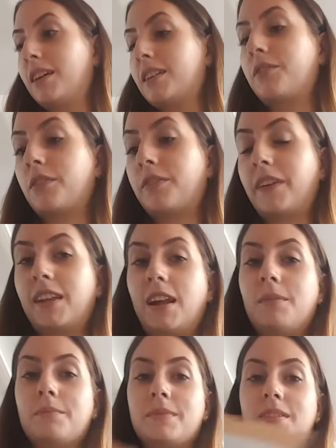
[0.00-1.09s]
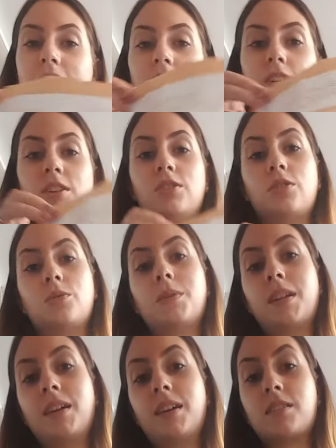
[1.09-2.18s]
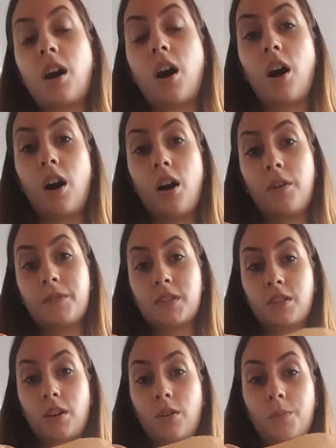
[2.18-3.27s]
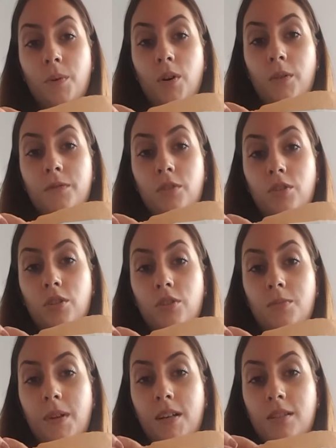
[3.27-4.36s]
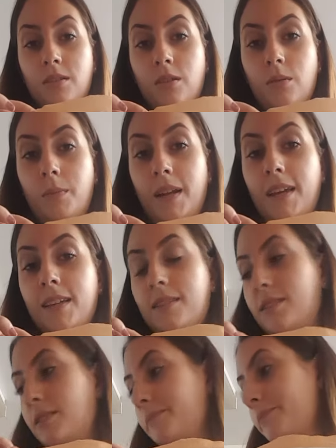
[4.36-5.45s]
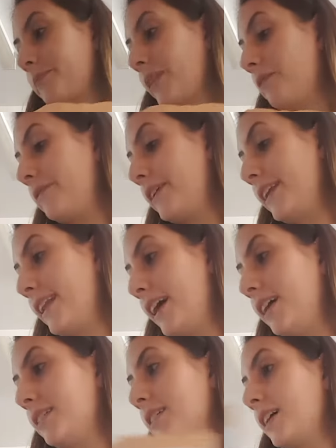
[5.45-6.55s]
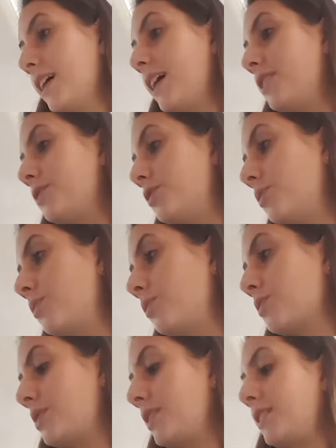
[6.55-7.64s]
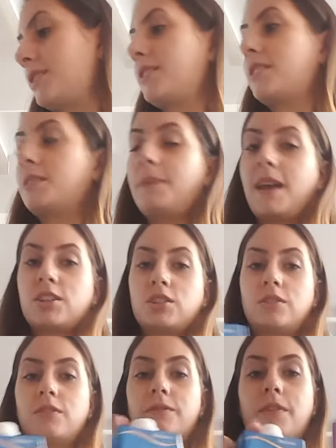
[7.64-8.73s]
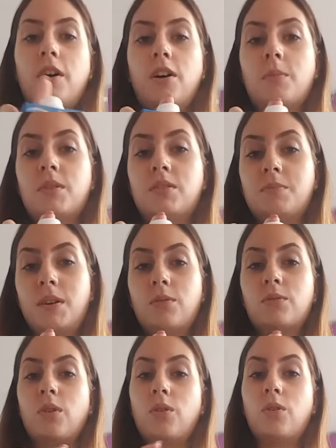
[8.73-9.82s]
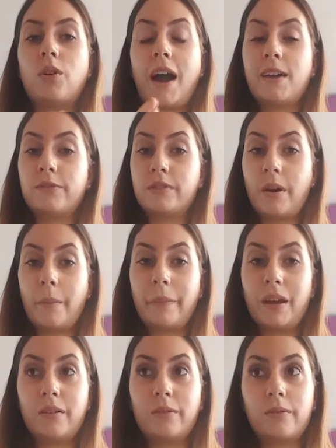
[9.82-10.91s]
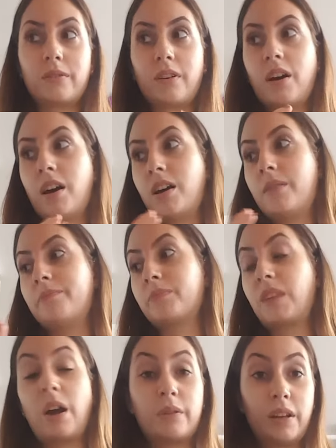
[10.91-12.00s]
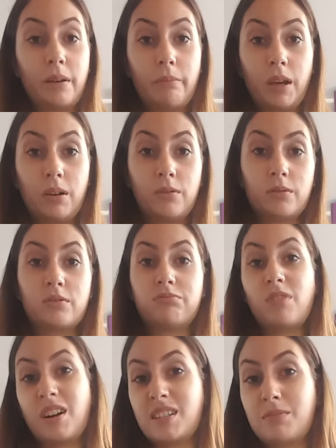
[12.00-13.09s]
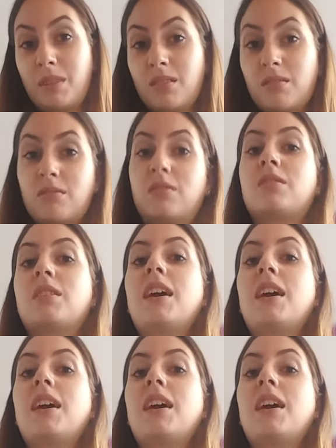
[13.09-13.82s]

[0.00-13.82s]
get rid of any lumps. You will need half a scoop of your Juice Plus Complete vanilla. You will also need a splash of almond milk or hazelnut milk, coconut milk, rice milk,